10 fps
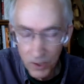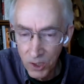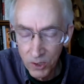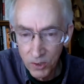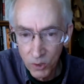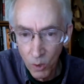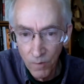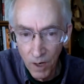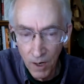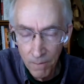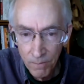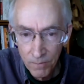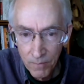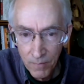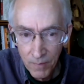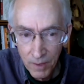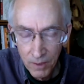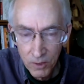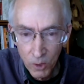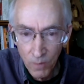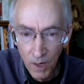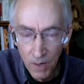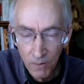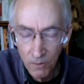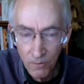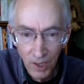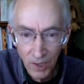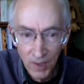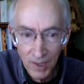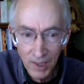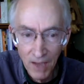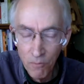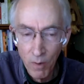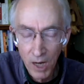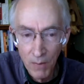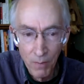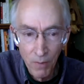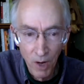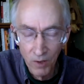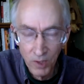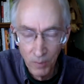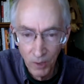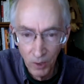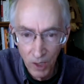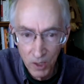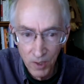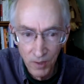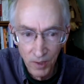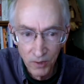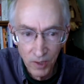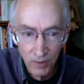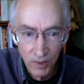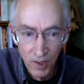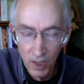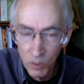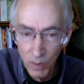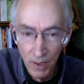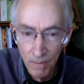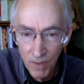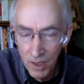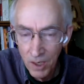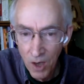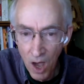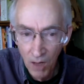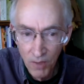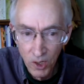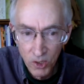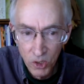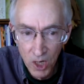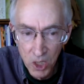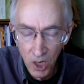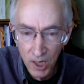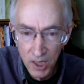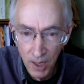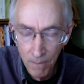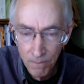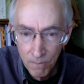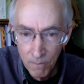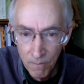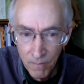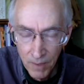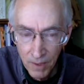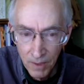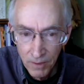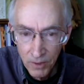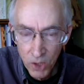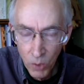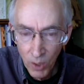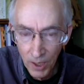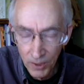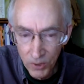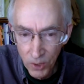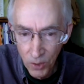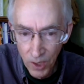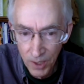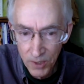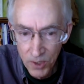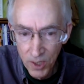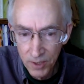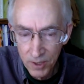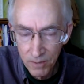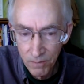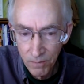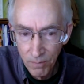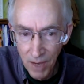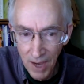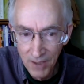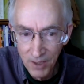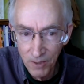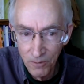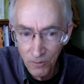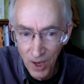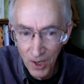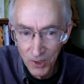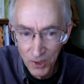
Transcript: It's just so very, so very fulfilling. They love becoming part of something larger than themselves, and they'll spend all of their discretionary time doing it. So there is this positive face.